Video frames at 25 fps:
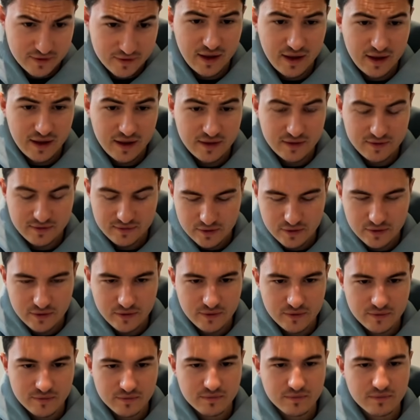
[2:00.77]
and
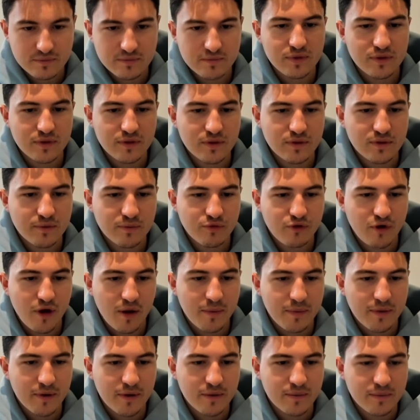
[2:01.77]
include the
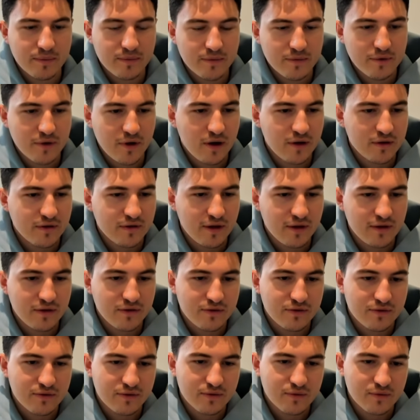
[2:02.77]
proper
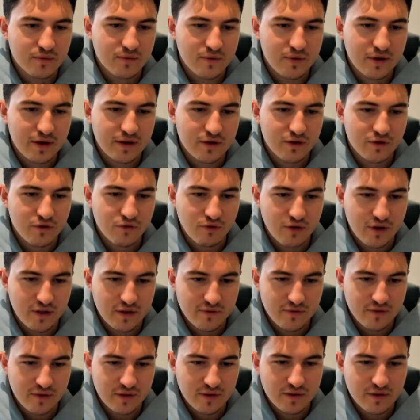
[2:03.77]
contents when
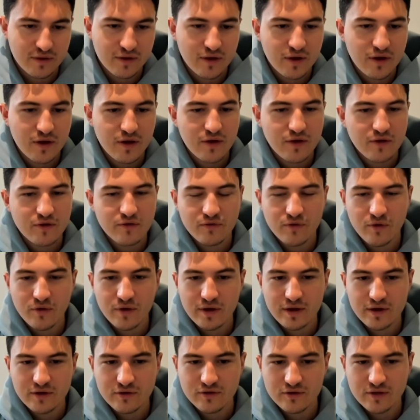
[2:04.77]
relevant for
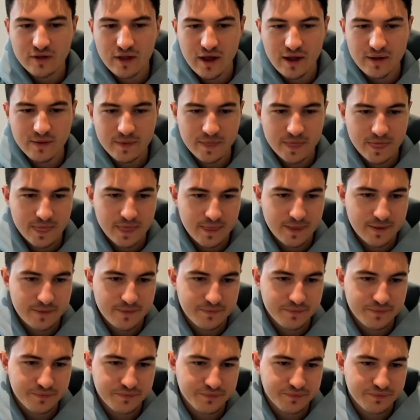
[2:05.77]
each slide.
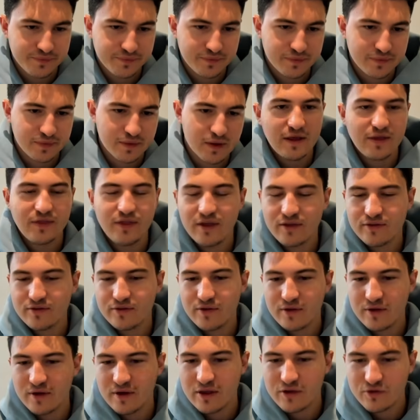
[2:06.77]
Now
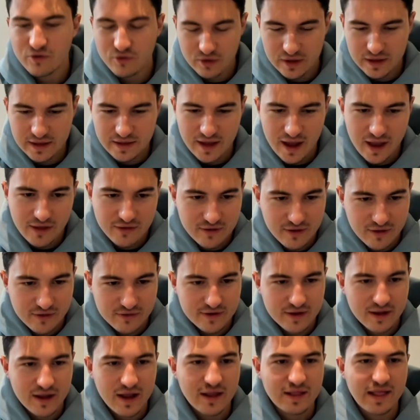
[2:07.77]
this is really nice because it's
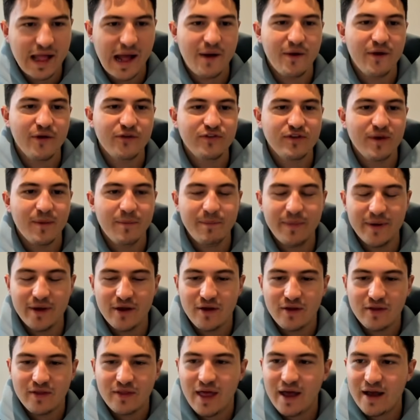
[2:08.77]
going to allow us to
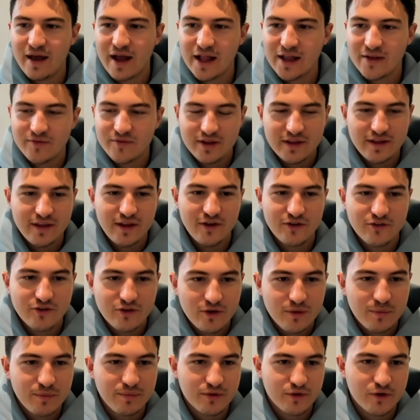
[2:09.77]
build that kind of
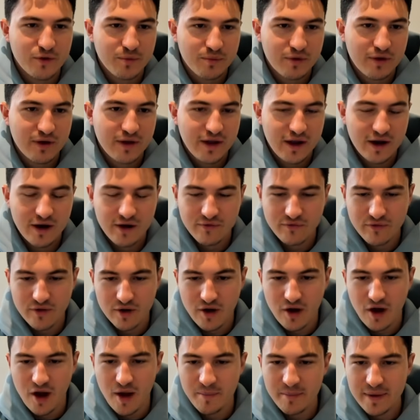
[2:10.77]
initial blueprint here for
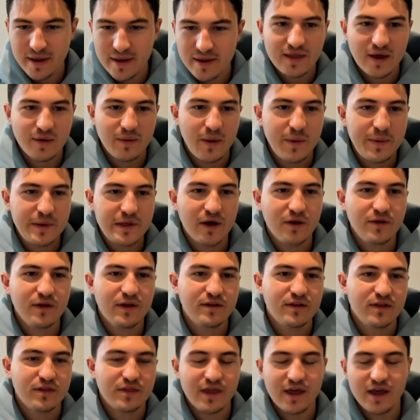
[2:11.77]
copy. That way we don't need
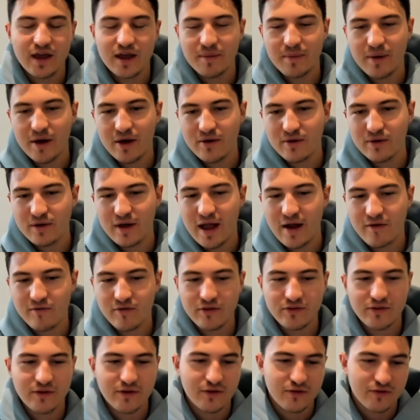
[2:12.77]
to think about every
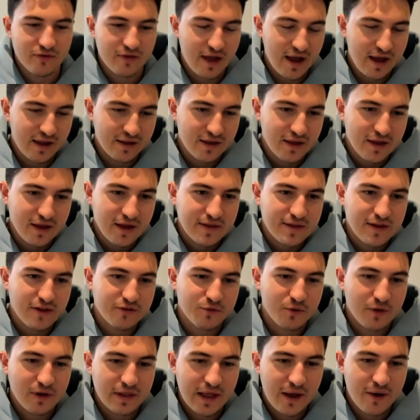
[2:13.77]
single slide. This
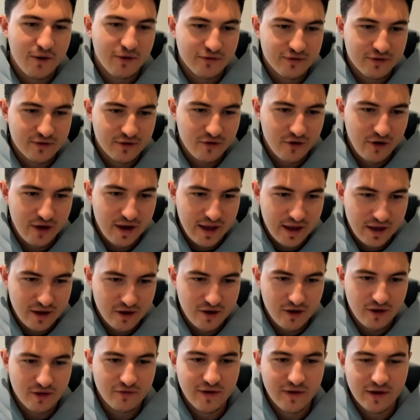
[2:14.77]
will allow us to create a
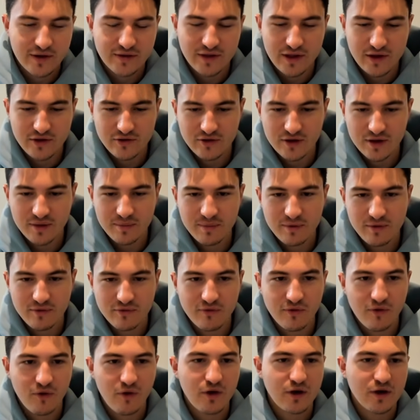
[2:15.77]
good foundation
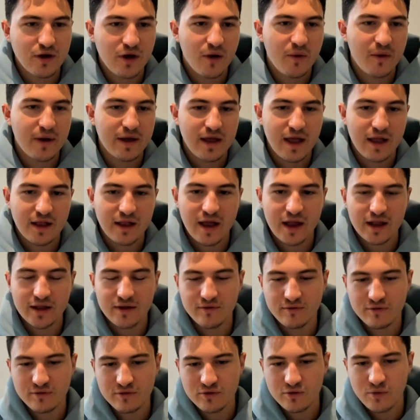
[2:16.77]
before going and kind
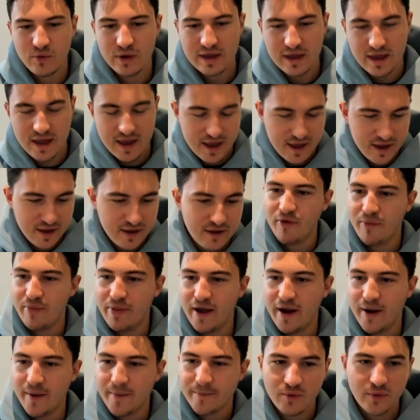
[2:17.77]
of tweaking it from
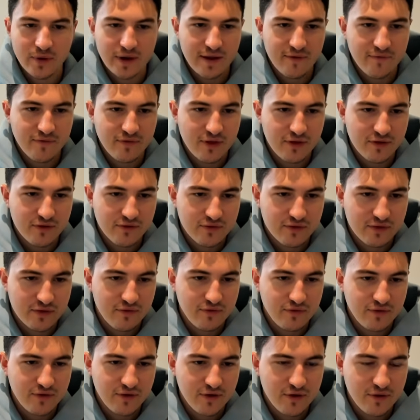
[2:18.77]
there. So we'll give this a
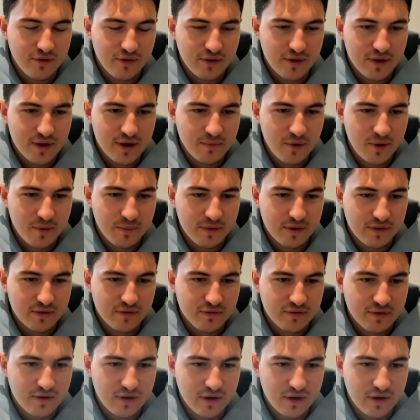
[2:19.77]
few moments